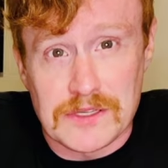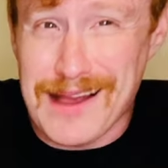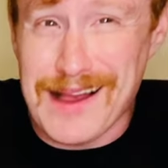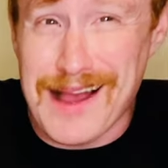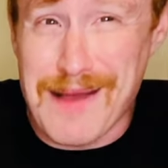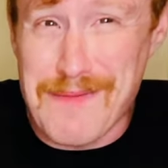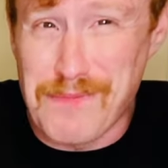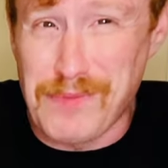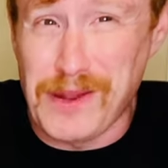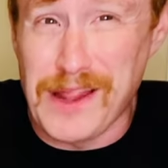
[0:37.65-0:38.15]

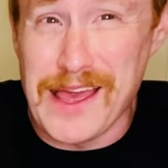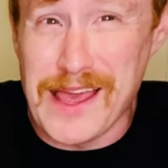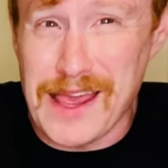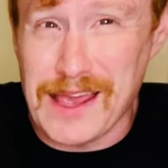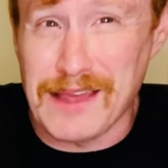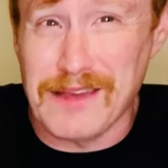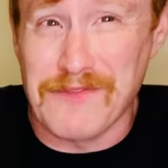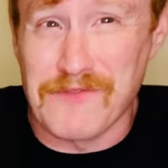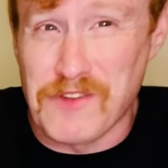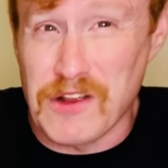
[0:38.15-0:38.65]
I'm
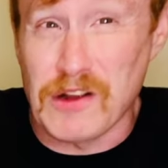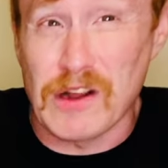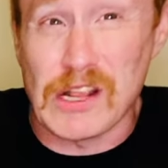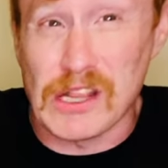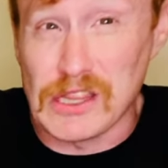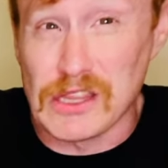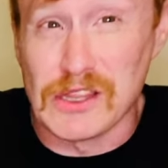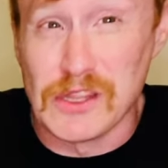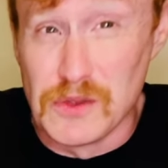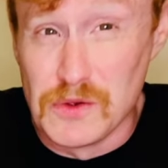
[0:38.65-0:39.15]
playing
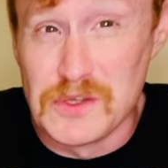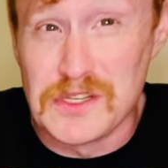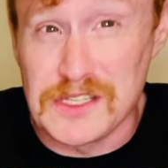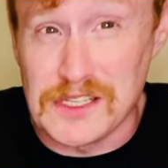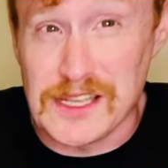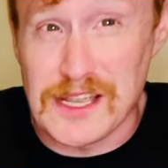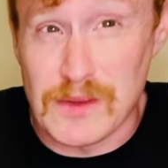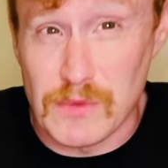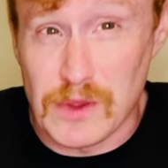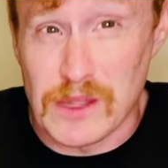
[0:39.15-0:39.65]
very
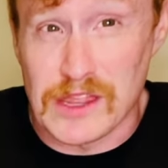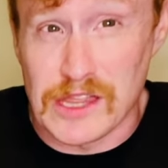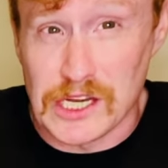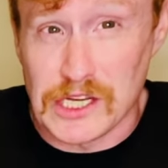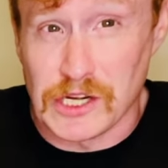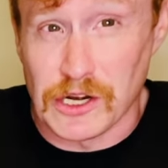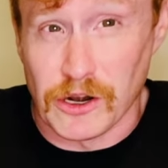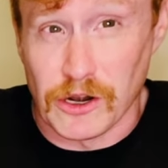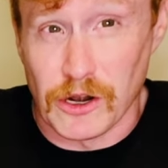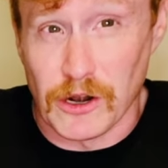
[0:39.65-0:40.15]
loosely with the
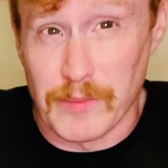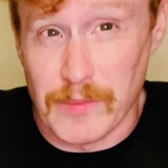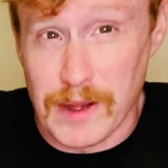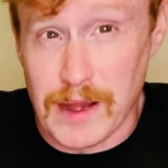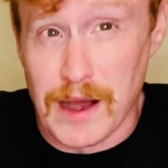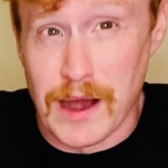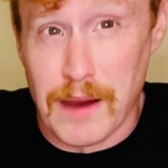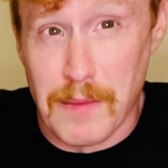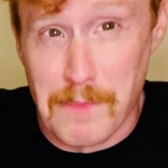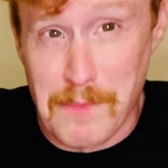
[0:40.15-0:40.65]
term
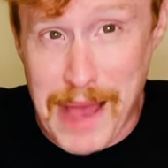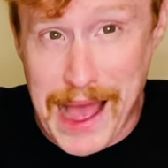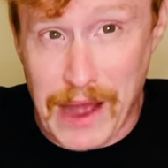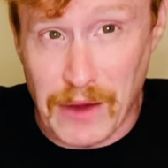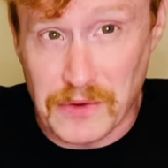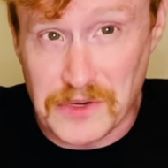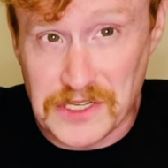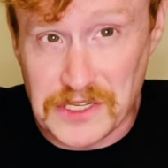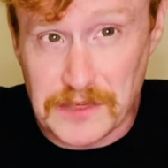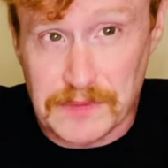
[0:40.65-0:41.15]
about.